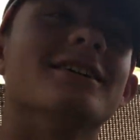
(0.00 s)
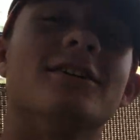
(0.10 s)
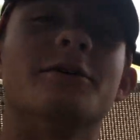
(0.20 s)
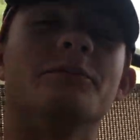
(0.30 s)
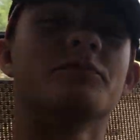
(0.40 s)

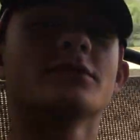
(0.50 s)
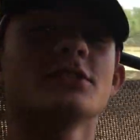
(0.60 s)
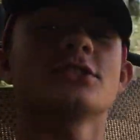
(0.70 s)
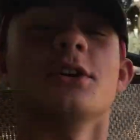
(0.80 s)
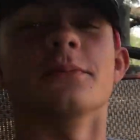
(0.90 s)
Um,
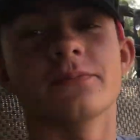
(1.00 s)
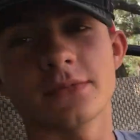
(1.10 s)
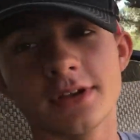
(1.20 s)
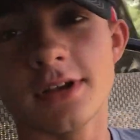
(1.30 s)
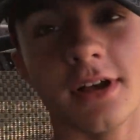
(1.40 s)
so,
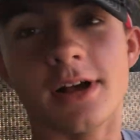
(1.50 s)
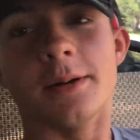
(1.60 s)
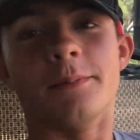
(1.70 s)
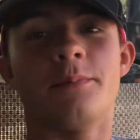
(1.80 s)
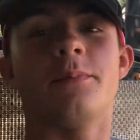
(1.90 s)

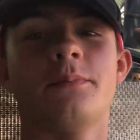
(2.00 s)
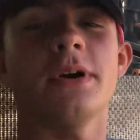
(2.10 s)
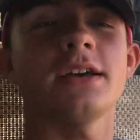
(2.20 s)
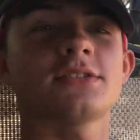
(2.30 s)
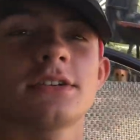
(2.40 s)

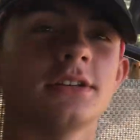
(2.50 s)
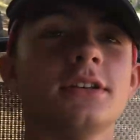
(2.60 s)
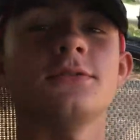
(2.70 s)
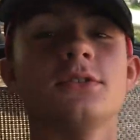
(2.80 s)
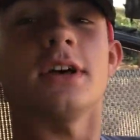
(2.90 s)

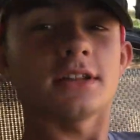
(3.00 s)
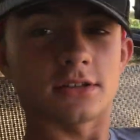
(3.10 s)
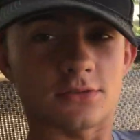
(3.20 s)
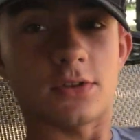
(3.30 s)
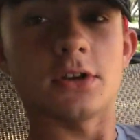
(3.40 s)
basically, if you like
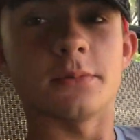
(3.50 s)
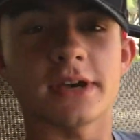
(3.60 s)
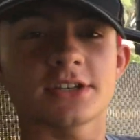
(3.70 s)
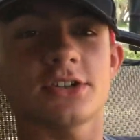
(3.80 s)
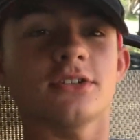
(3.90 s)
this video,
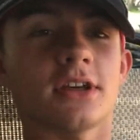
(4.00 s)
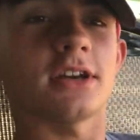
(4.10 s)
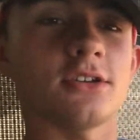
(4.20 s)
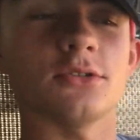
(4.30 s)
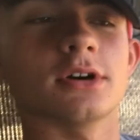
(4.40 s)
make sure
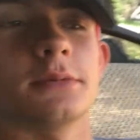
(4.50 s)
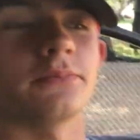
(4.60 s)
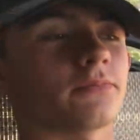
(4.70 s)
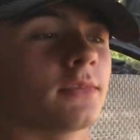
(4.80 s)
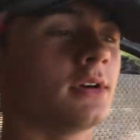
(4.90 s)
that you,
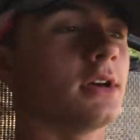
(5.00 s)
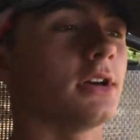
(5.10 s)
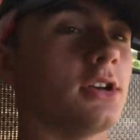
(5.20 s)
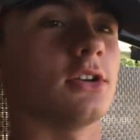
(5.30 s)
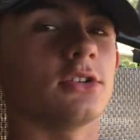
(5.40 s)
um,
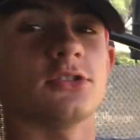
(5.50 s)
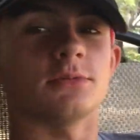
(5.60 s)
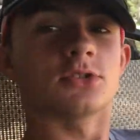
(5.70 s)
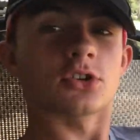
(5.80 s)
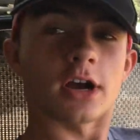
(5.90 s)
you know, you
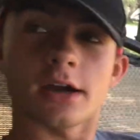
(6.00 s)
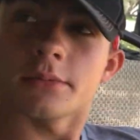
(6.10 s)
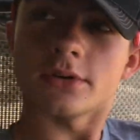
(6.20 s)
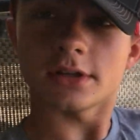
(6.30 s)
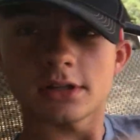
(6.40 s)

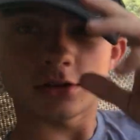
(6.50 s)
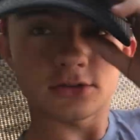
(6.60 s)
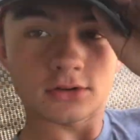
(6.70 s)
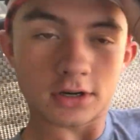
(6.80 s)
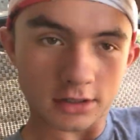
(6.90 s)
subscribe and
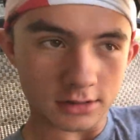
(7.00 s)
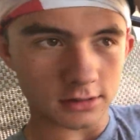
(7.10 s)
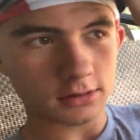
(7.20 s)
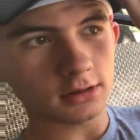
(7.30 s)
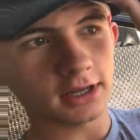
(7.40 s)
you uh,
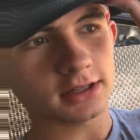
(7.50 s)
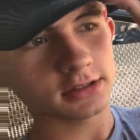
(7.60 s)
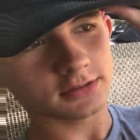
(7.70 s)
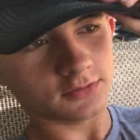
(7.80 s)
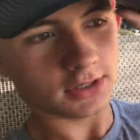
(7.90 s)
like
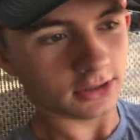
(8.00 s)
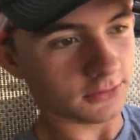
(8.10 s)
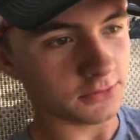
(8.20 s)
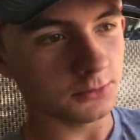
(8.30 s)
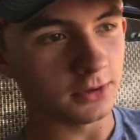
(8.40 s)
this video
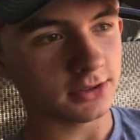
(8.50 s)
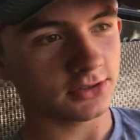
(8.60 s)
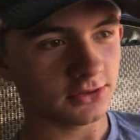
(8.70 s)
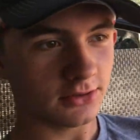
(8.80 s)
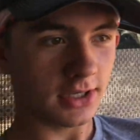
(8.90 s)
if you want
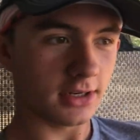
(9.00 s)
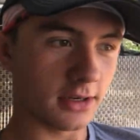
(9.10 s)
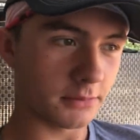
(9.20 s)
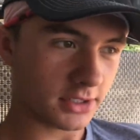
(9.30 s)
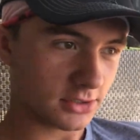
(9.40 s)
to, and
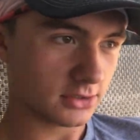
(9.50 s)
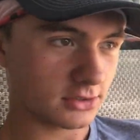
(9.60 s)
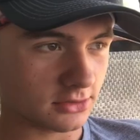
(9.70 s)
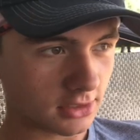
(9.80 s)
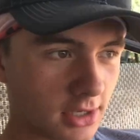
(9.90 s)
uh, make sure
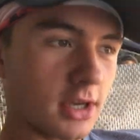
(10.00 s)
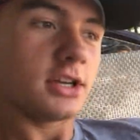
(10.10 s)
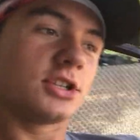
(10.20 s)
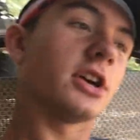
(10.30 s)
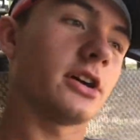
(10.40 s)
to
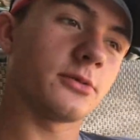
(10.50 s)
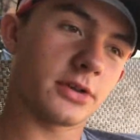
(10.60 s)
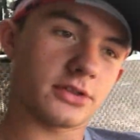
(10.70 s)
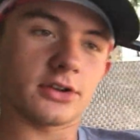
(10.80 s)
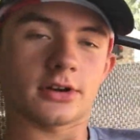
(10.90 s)
share it
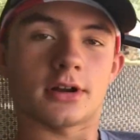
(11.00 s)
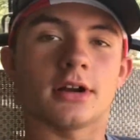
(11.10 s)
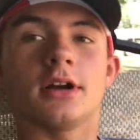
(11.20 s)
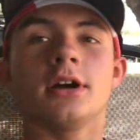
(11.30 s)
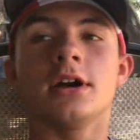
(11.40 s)
with your,
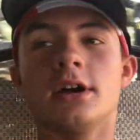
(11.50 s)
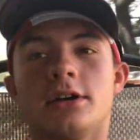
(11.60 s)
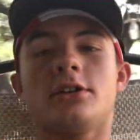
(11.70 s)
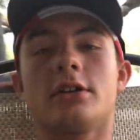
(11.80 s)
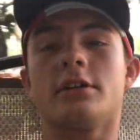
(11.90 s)

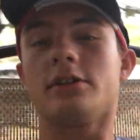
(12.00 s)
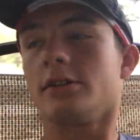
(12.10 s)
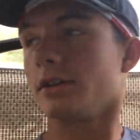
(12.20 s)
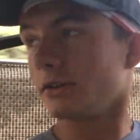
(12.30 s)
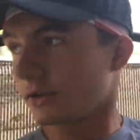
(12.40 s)
your,
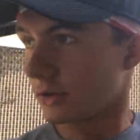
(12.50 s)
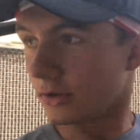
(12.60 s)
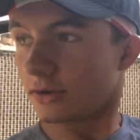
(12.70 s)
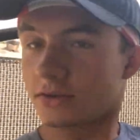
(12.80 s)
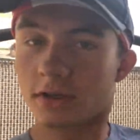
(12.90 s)
you know, your
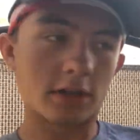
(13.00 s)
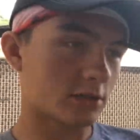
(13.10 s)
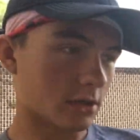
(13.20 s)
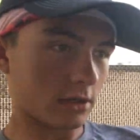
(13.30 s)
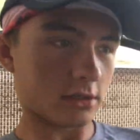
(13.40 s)
your
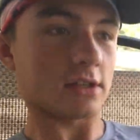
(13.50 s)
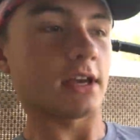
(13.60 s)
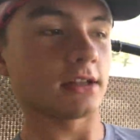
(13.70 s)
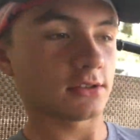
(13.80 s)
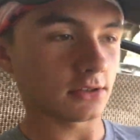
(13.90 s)
son, daughters,
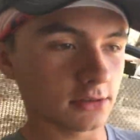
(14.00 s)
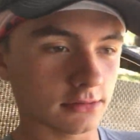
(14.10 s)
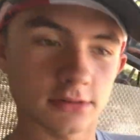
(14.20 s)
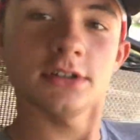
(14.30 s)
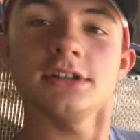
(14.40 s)
aunts,
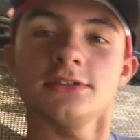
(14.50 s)
uncles,